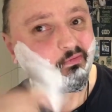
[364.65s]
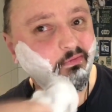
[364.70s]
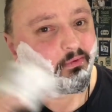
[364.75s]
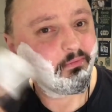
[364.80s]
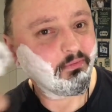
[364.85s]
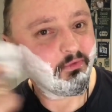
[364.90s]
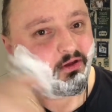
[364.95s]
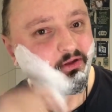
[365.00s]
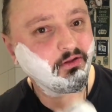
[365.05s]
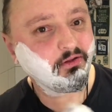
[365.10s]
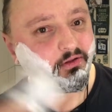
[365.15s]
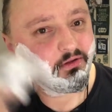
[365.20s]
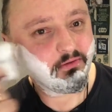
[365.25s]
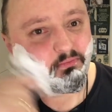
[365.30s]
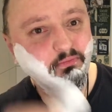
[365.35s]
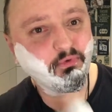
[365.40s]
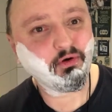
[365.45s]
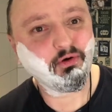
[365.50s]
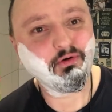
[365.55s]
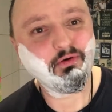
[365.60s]
I'm not a
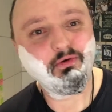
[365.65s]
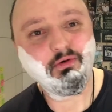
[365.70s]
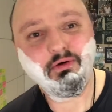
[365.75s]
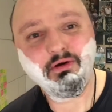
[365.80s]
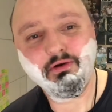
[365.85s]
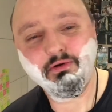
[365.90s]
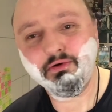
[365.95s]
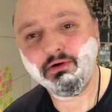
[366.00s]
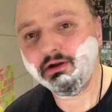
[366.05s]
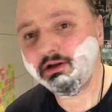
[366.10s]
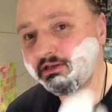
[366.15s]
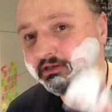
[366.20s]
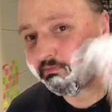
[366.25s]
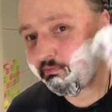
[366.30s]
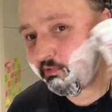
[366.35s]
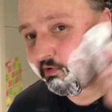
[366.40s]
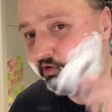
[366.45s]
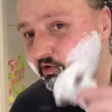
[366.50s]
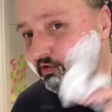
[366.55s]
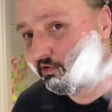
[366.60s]
pro or
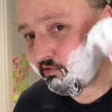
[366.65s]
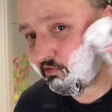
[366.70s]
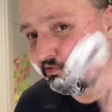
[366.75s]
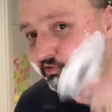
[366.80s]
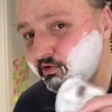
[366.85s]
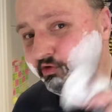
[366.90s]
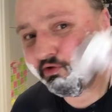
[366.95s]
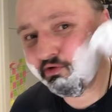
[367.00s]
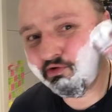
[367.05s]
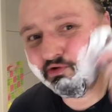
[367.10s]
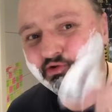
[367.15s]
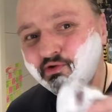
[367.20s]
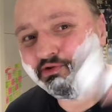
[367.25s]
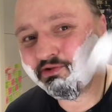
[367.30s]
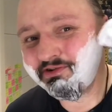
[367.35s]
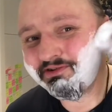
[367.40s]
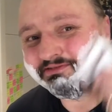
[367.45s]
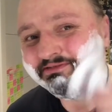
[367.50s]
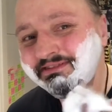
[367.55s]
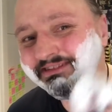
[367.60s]
expert or a
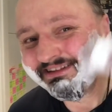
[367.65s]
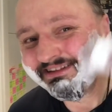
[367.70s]
guru,